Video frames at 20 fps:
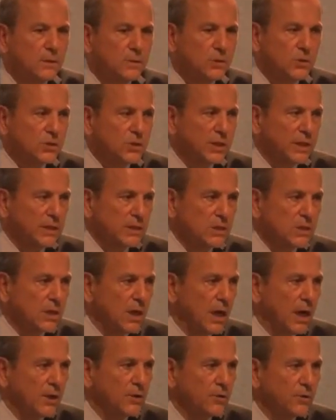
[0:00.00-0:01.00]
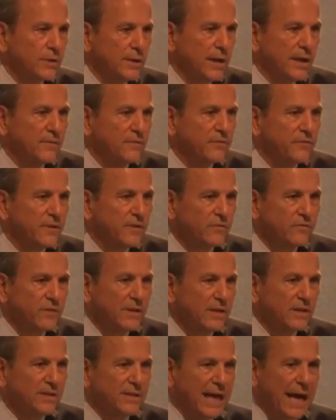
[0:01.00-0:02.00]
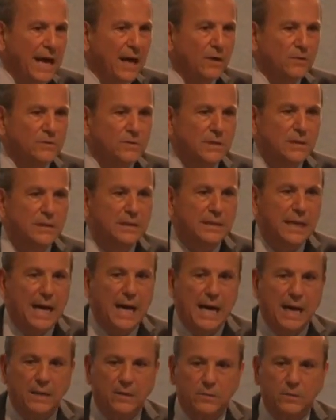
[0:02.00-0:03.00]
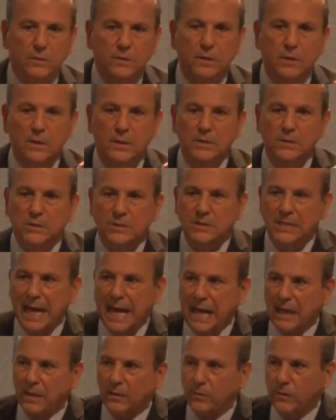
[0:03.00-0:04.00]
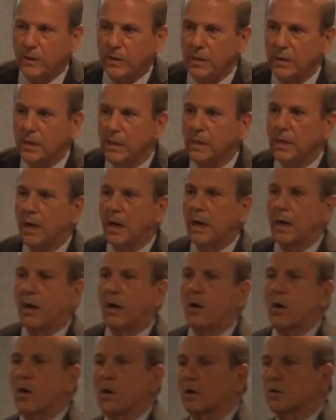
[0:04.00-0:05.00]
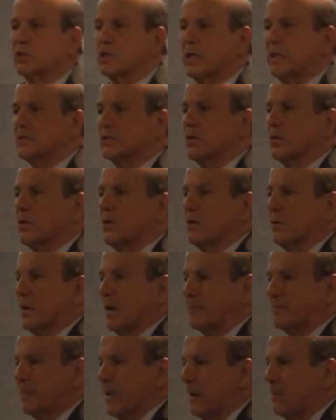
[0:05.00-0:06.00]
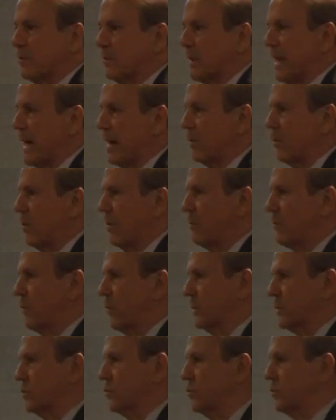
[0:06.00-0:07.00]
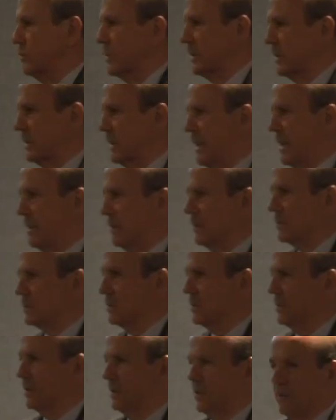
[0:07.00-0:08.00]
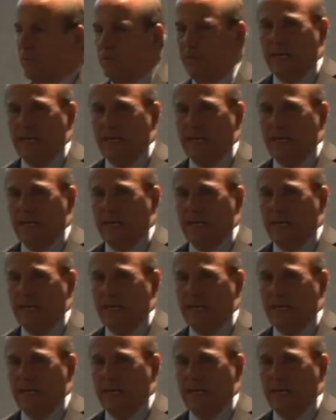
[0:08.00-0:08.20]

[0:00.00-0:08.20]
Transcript: $650,000 salary, uh, or a chance to earn up double that, $1.2 million in